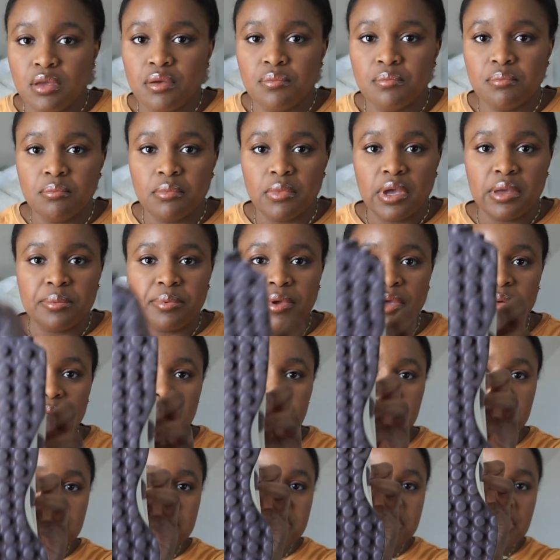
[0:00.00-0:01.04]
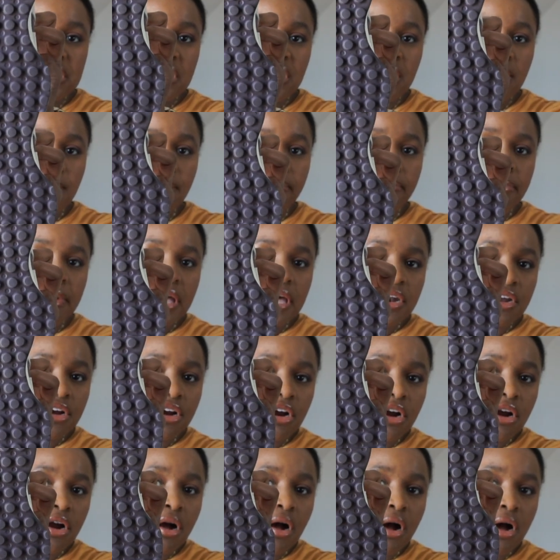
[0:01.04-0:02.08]
You might be able to see it
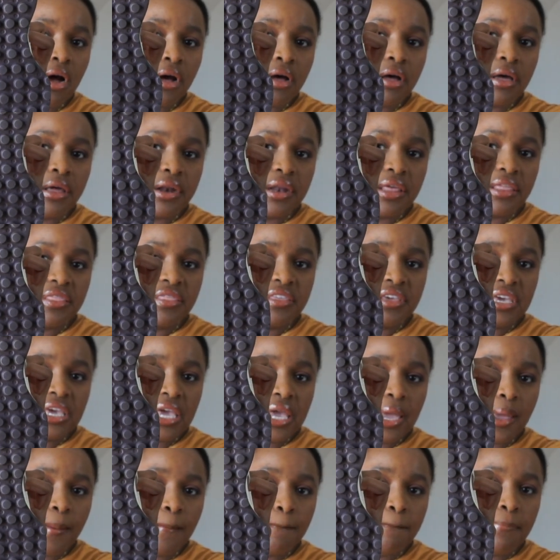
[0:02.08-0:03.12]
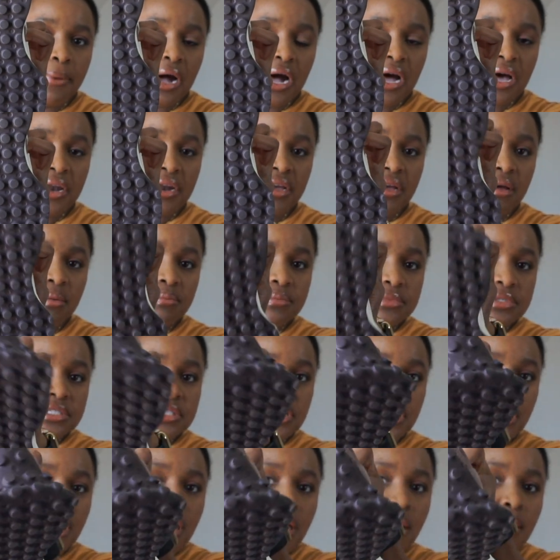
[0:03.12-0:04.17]
better on the bottoms,
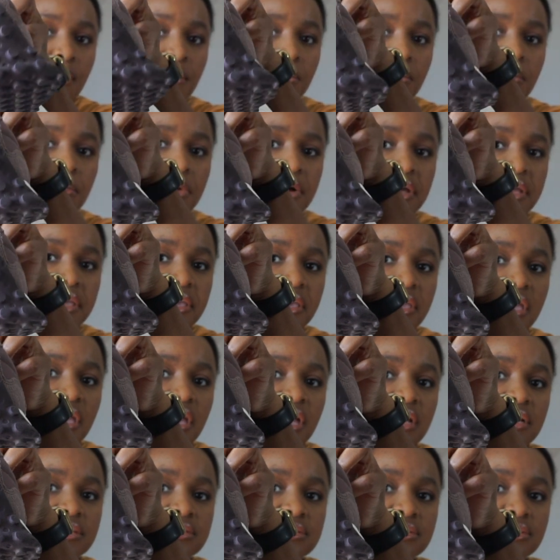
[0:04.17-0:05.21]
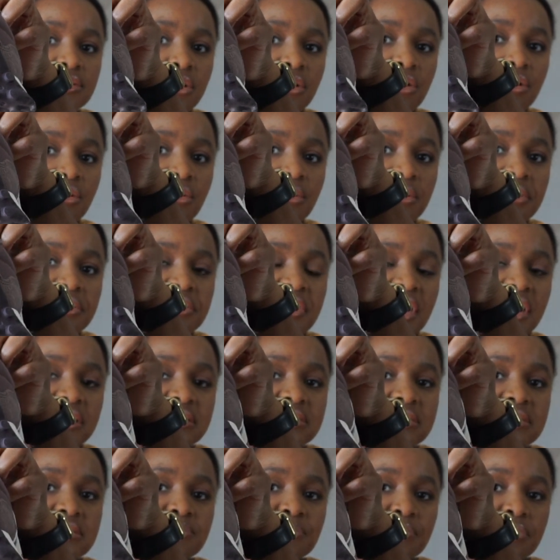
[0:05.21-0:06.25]
but yeah, so
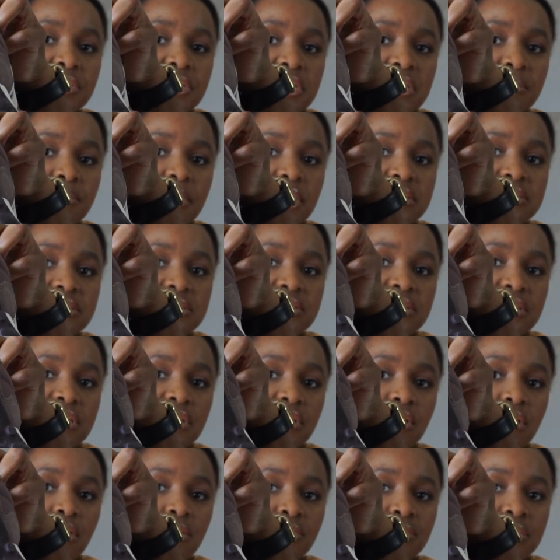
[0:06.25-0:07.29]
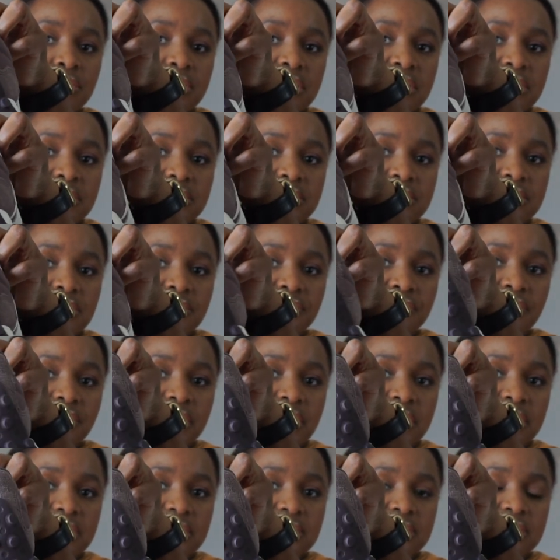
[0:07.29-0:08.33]
that's pretty much the only
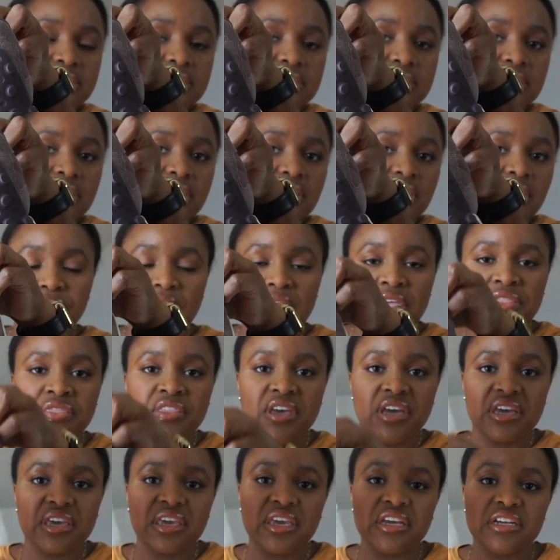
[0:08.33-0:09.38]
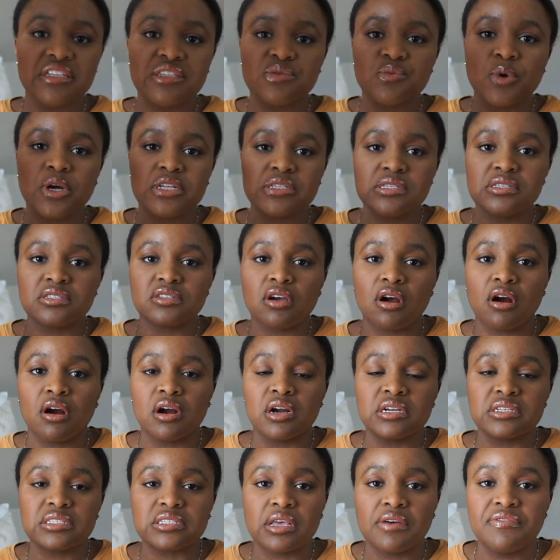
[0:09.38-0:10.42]
difference. The kids ones
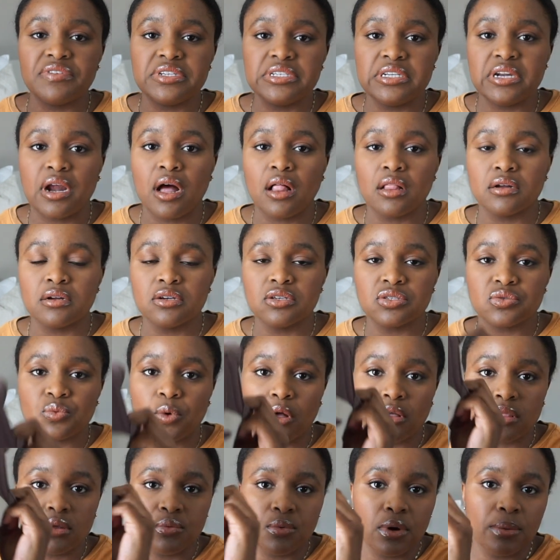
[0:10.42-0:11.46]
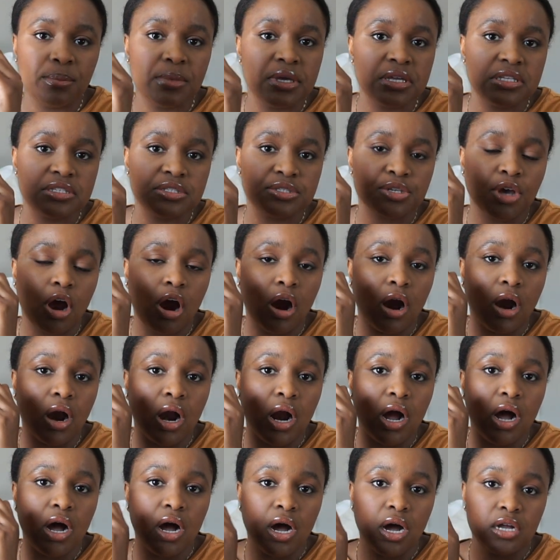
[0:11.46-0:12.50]
are $70 while the women's are
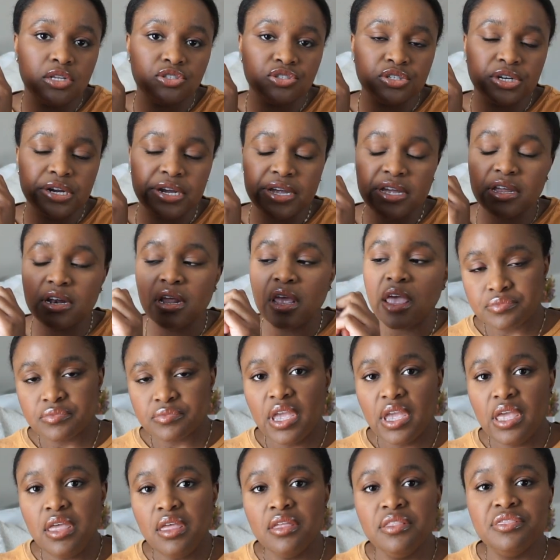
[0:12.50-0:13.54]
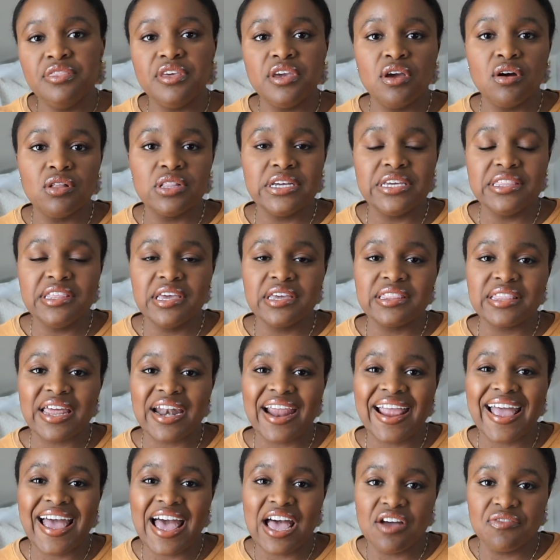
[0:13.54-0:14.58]
$100. The only thing that
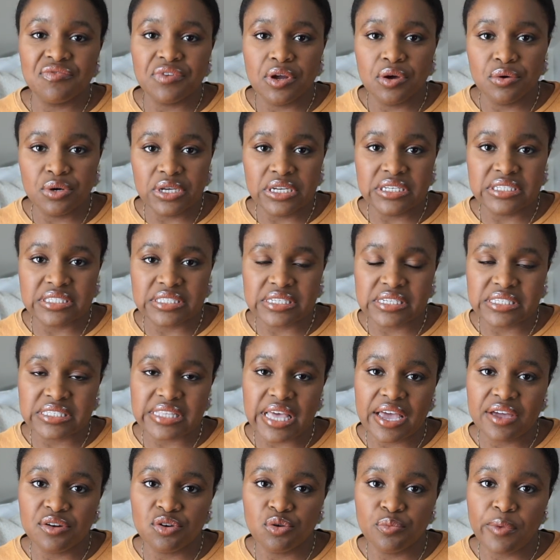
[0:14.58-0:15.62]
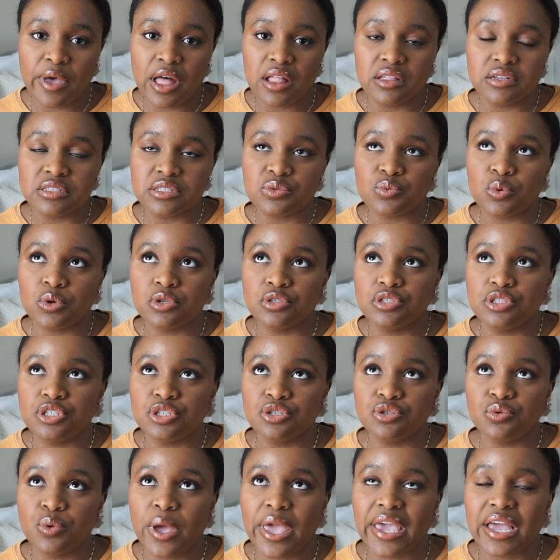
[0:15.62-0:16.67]
I have noticed is that New Balance will
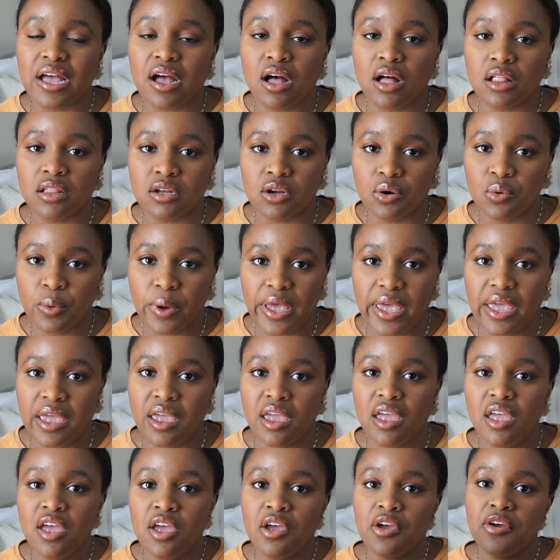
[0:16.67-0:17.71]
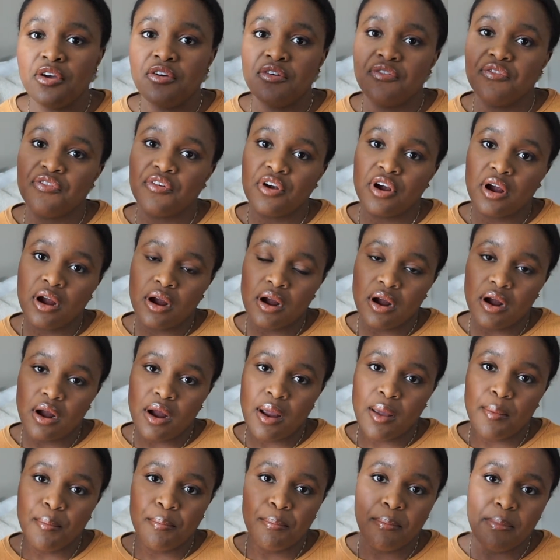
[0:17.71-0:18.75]
do a colorway for
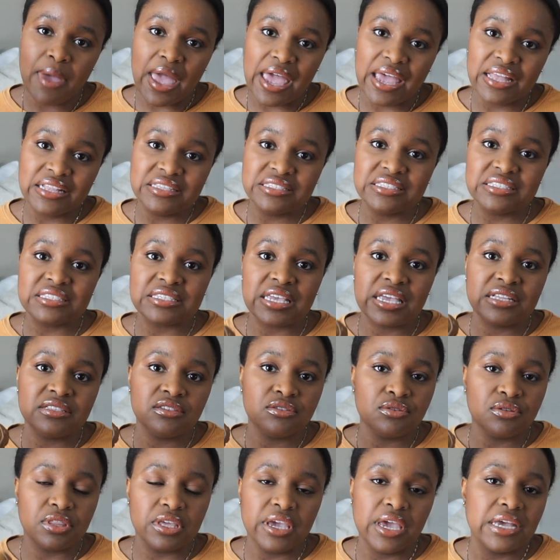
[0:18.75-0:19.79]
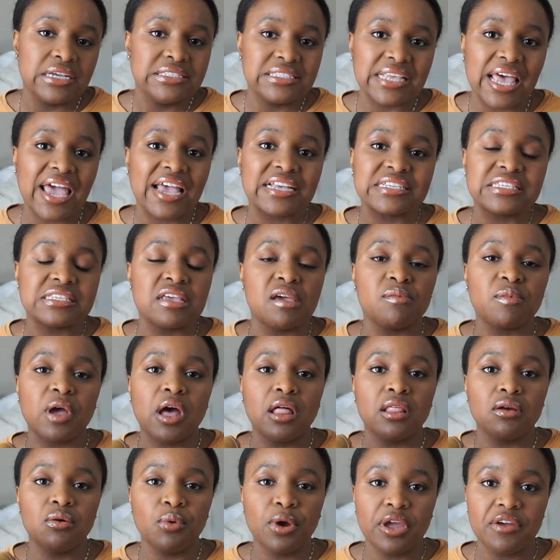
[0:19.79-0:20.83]
men's and do the exact same
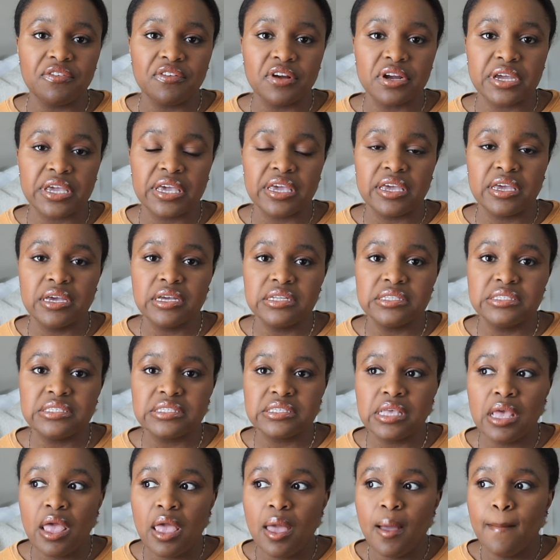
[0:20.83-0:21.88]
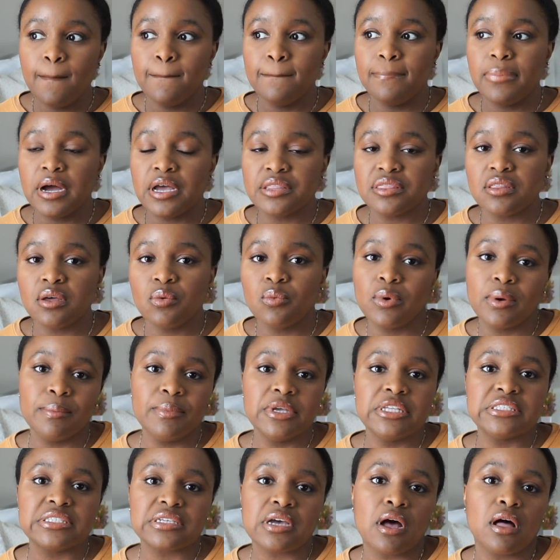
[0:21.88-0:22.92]
colorway for kids, but the
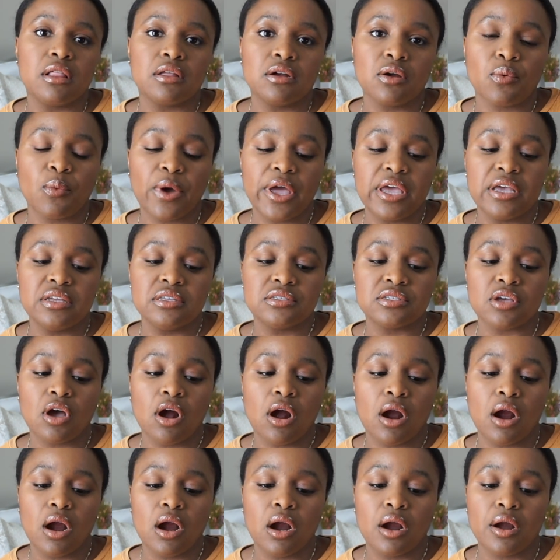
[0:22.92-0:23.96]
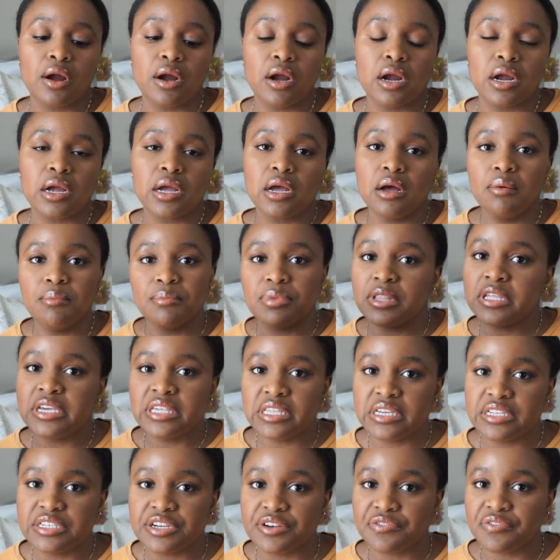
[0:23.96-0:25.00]
women's colorways are
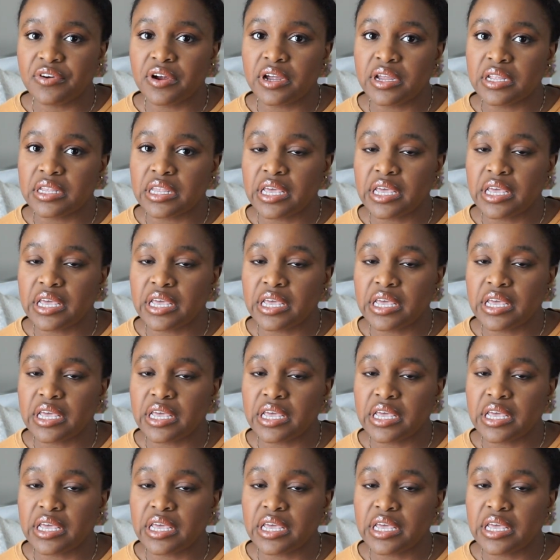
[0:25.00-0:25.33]
completely different.